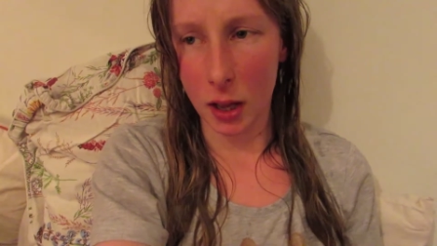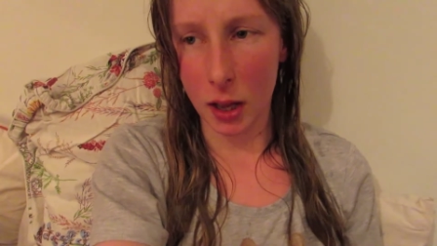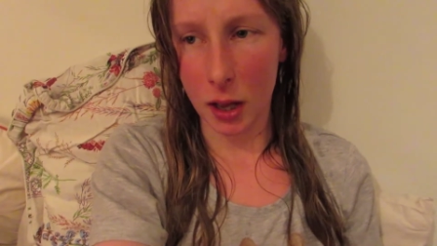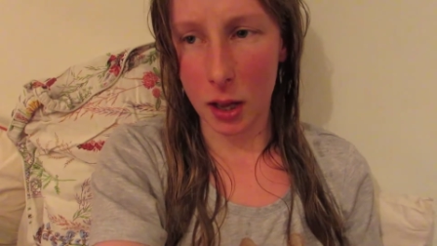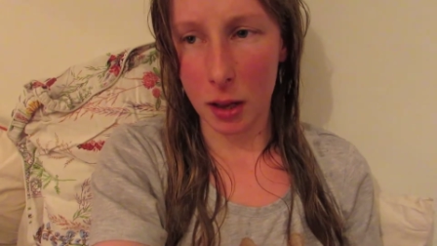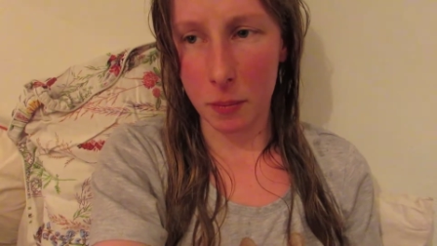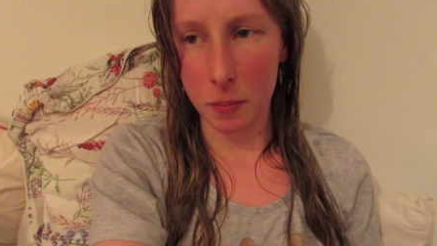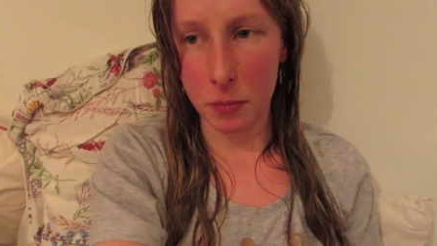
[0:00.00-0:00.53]

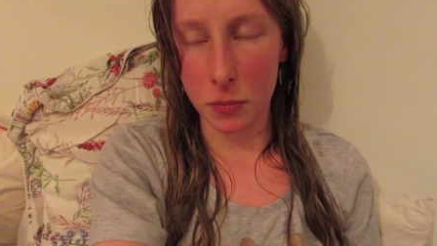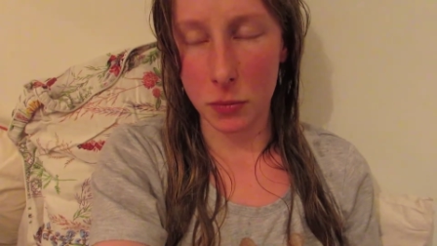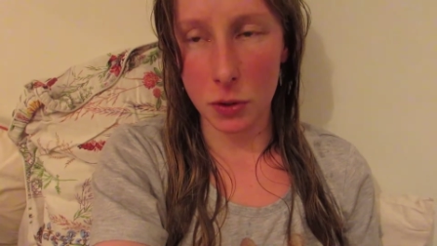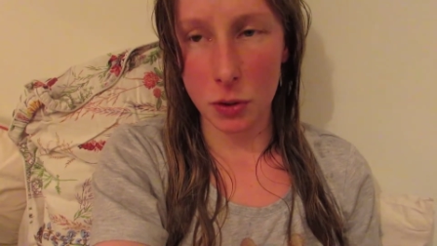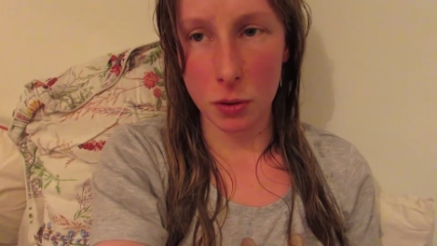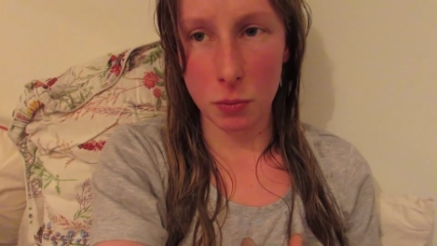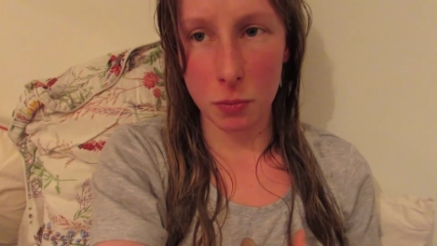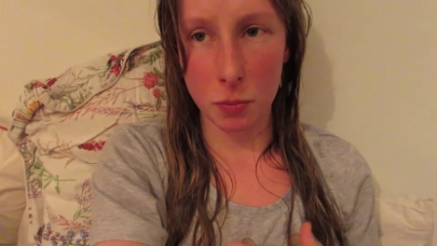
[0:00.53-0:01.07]
Um,
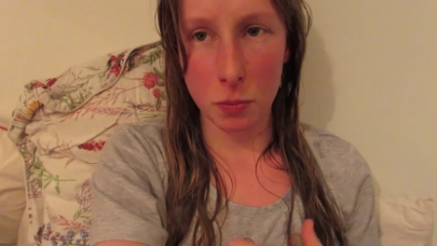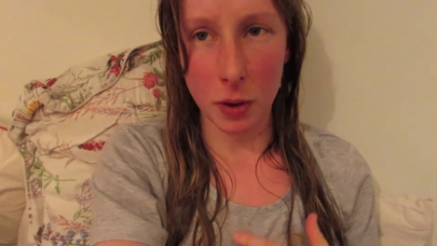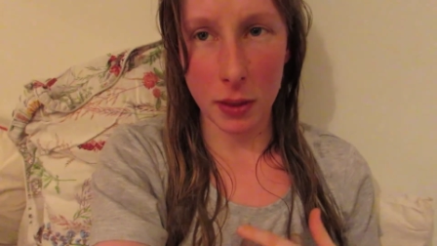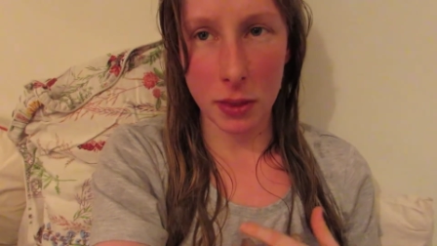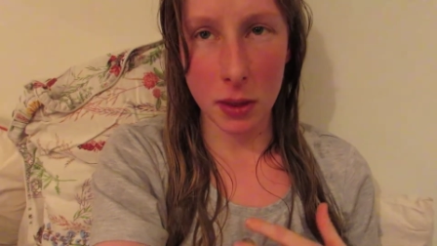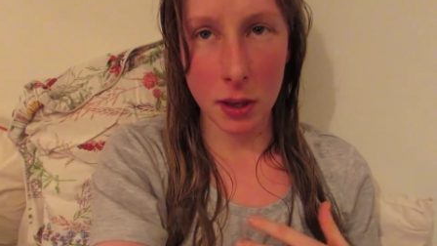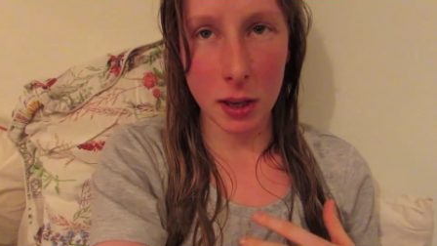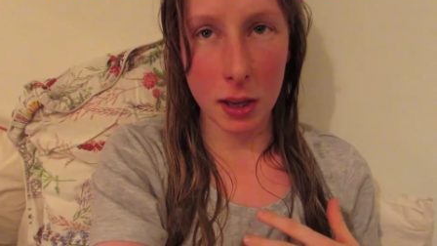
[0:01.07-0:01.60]
I
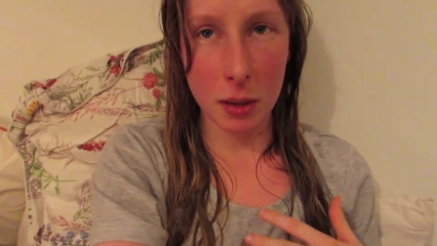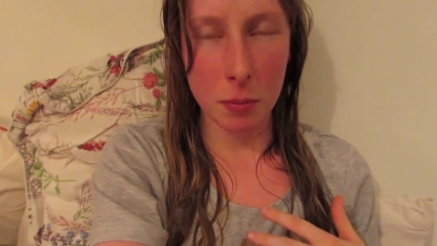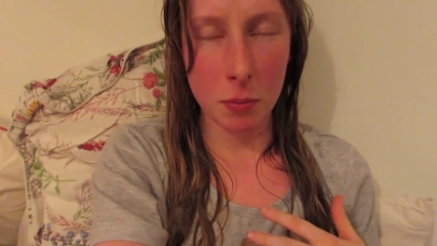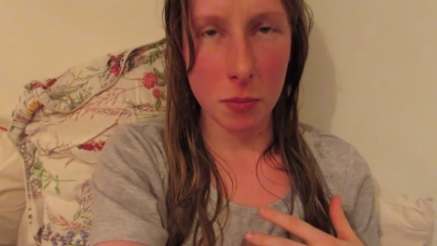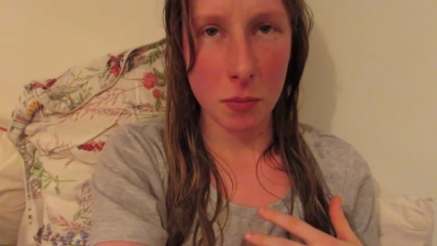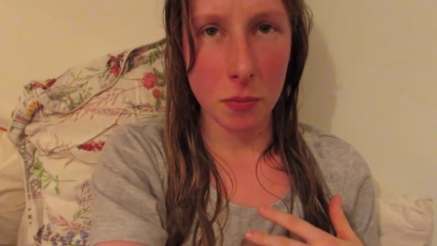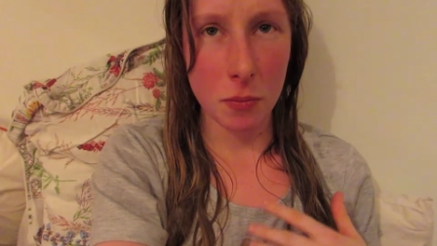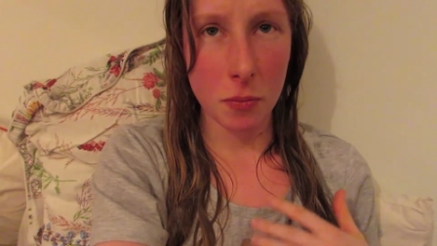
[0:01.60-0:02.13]
think
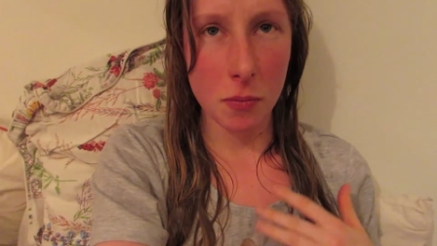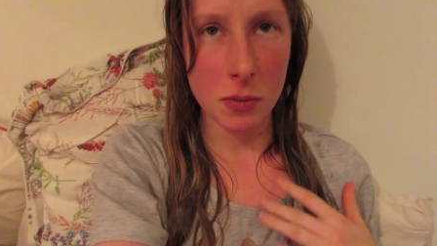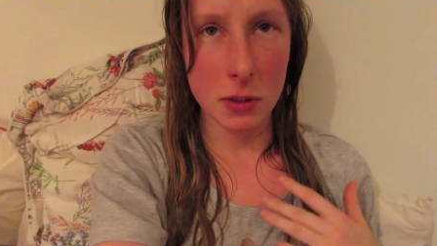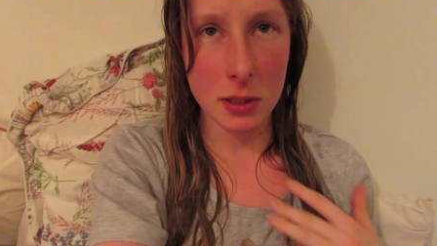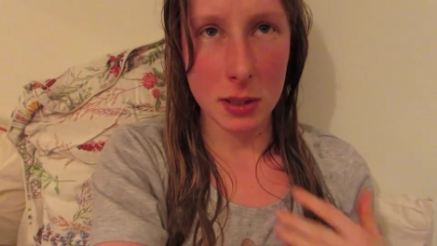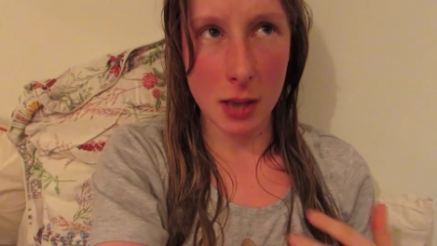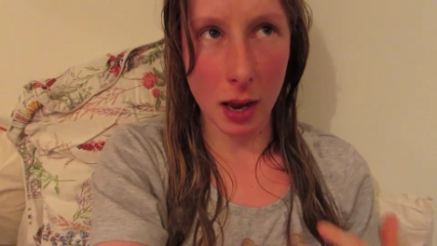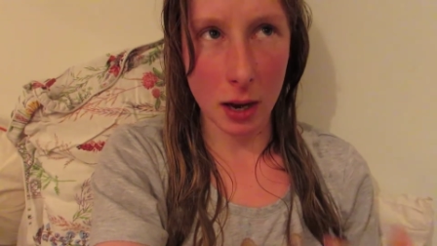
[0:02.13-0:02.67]
in
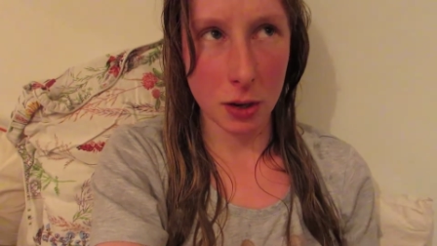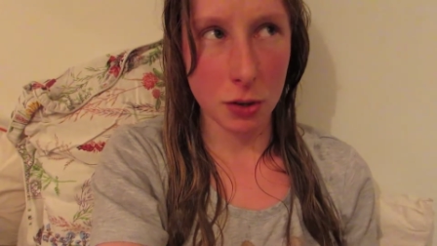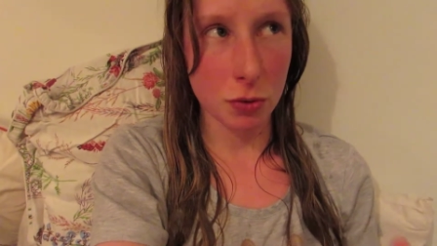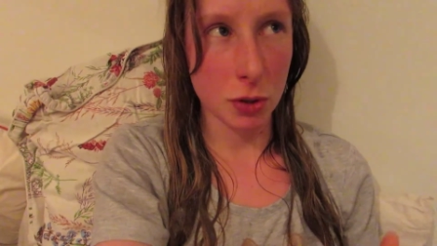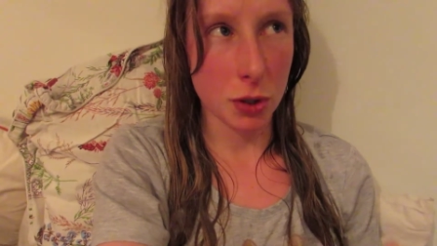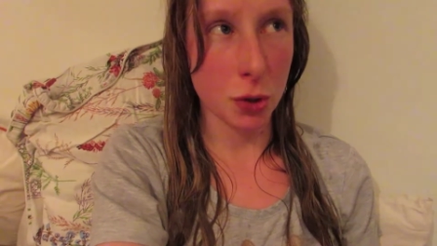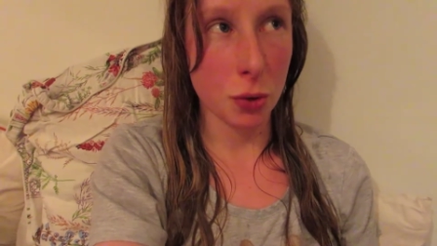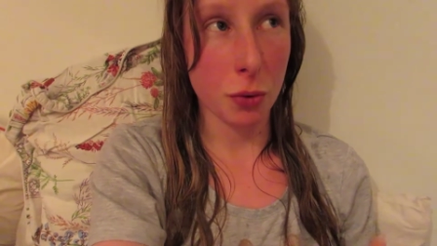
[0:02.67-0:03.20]

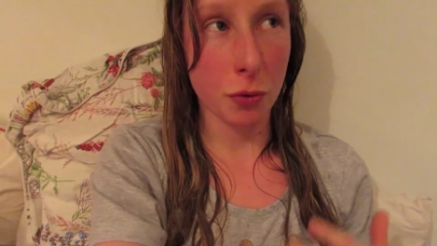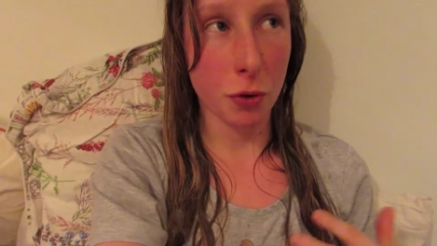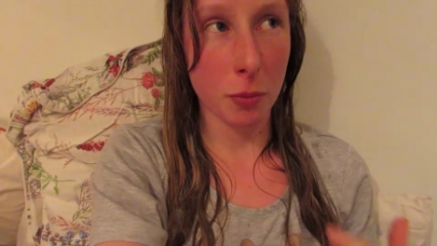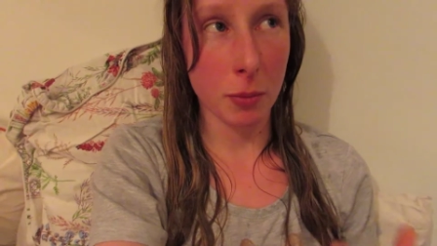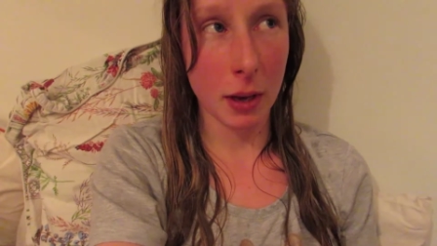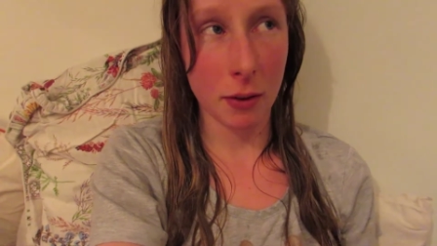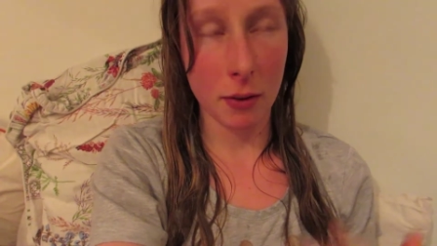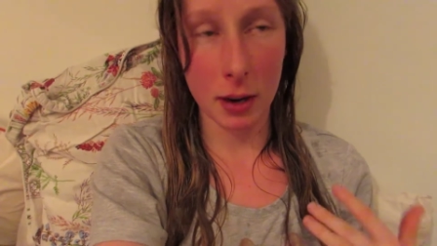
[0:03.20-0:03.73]
secondary school from
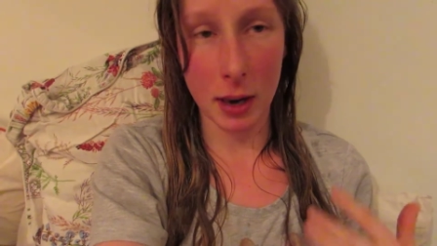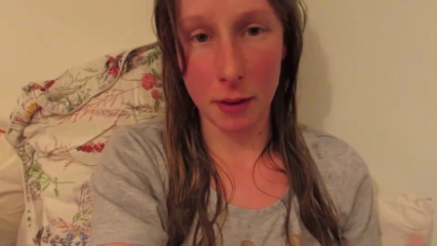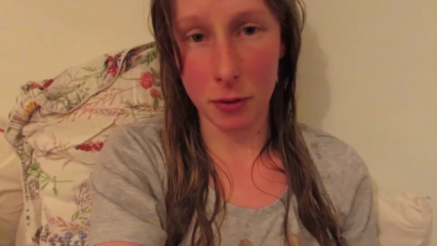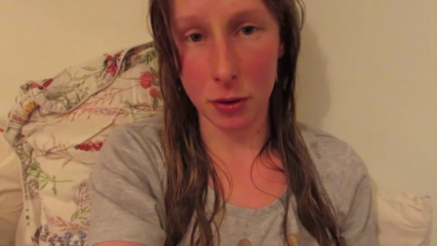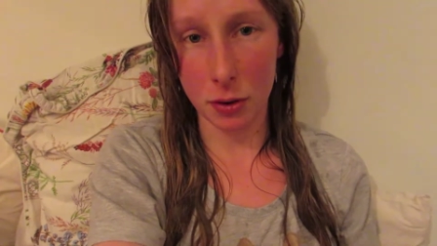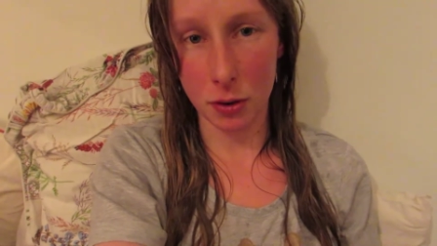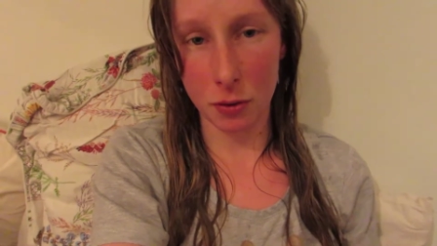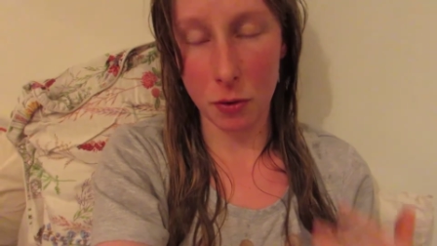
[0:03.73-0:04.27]
year 11,